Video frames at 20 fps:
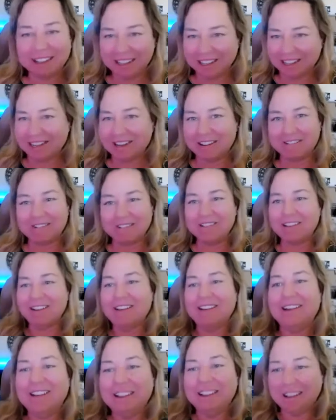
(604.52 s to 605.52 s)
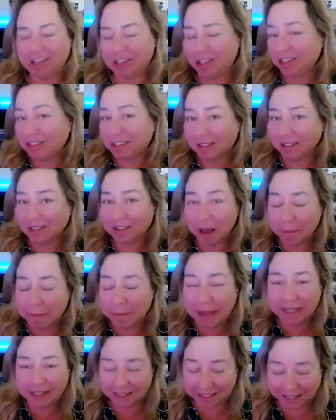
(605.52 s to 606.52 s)
you know, she's
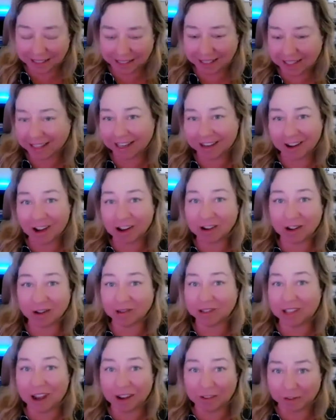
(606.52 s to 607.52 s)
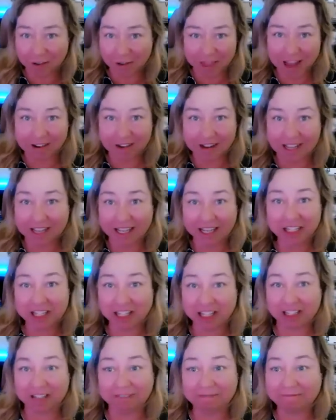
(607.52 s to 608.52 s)
amazing and it all goes off without a hitch,
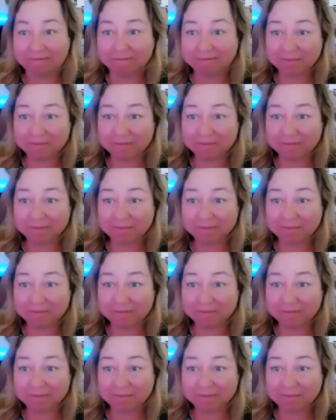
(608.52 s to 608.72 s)
and